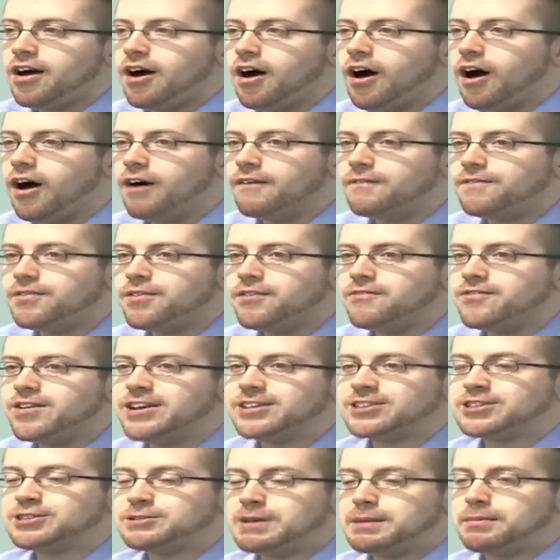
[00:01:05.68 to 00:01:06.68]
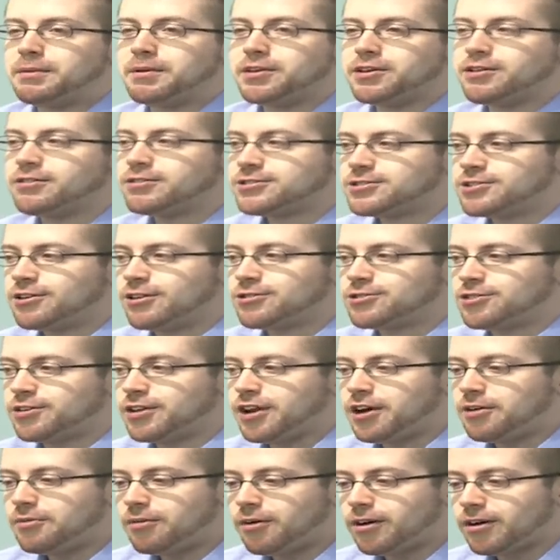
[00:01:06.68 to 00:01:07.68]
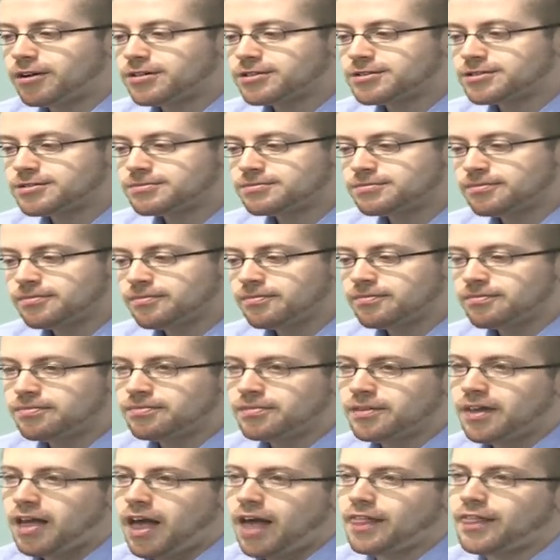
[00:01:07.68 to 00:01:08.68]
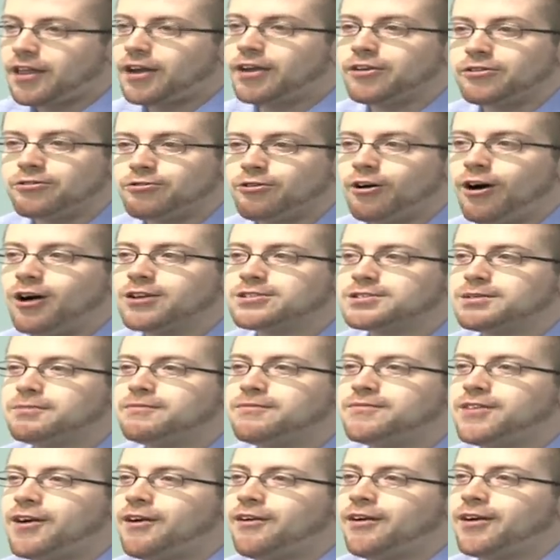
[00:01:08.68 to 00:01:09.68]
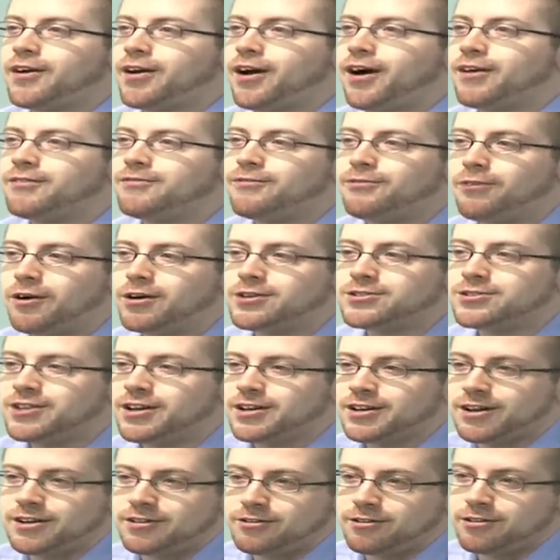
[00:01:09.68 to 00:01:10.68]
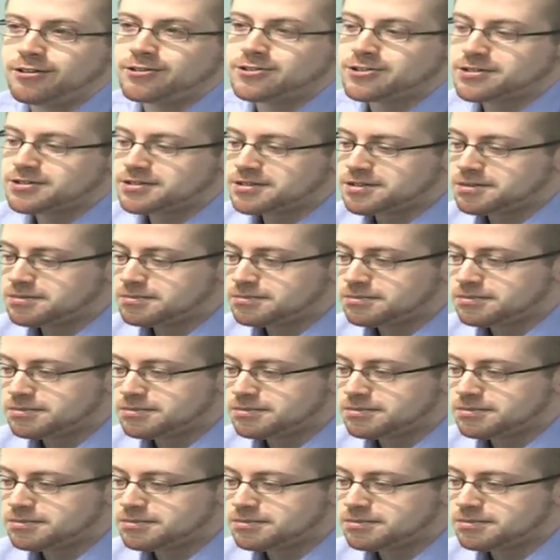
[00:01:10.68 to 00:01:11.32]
of the reasons people use social networks. And then I'll draw some very unfortunate conclusions.